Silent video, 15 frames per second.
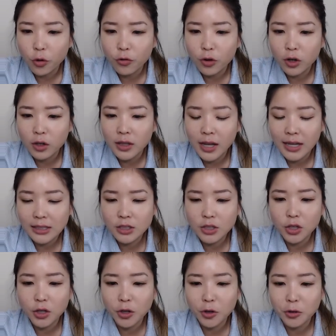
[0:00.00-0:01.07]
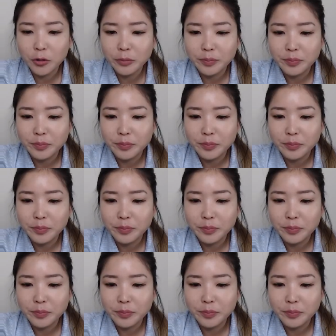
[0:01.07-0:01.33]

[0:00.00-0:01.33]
Verlando,